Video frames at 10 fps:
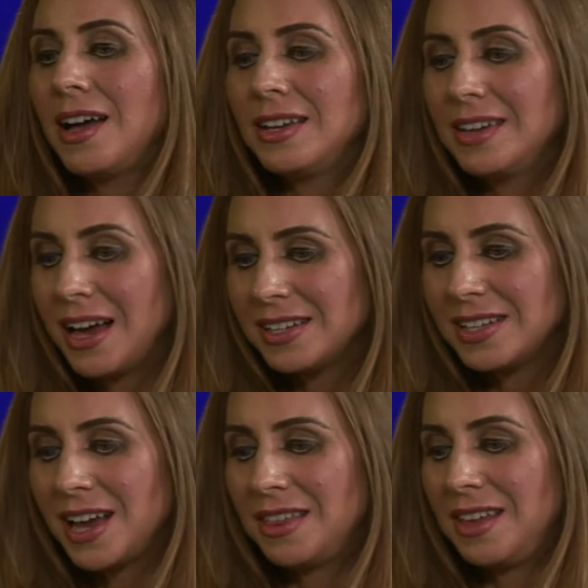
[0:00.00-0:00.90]
Yes, I
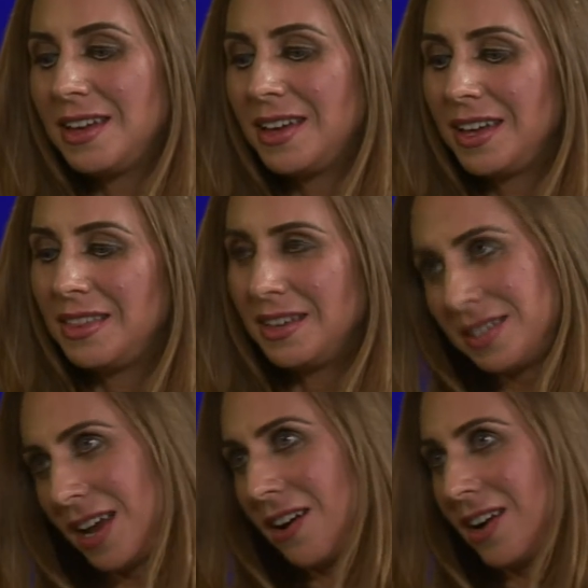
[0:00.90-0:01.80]
think in this
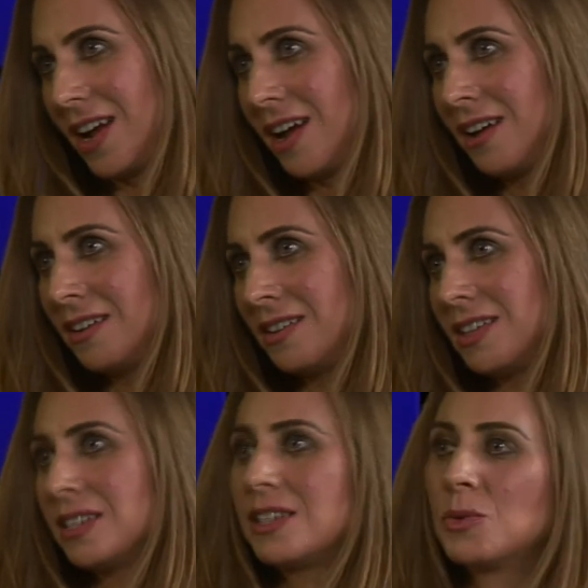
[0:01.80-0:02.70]
area, this
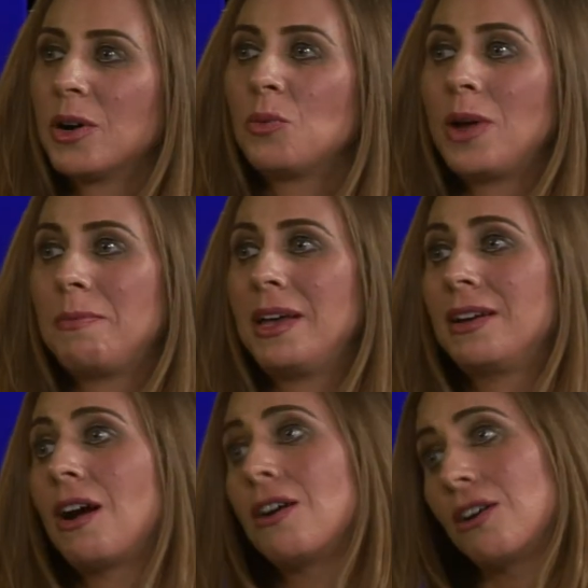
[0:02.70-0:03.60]
is where women
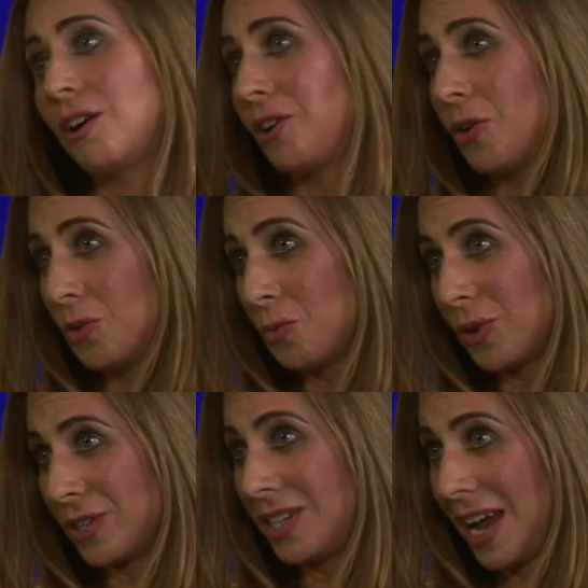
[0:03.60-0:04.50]
are our own
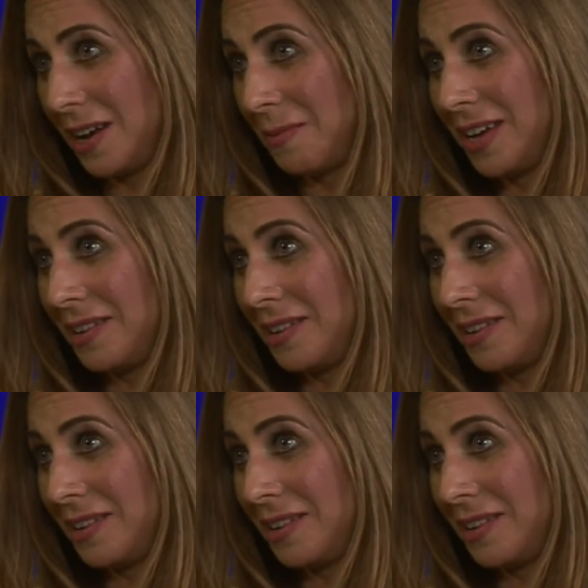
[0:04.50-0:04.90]
worst enemy.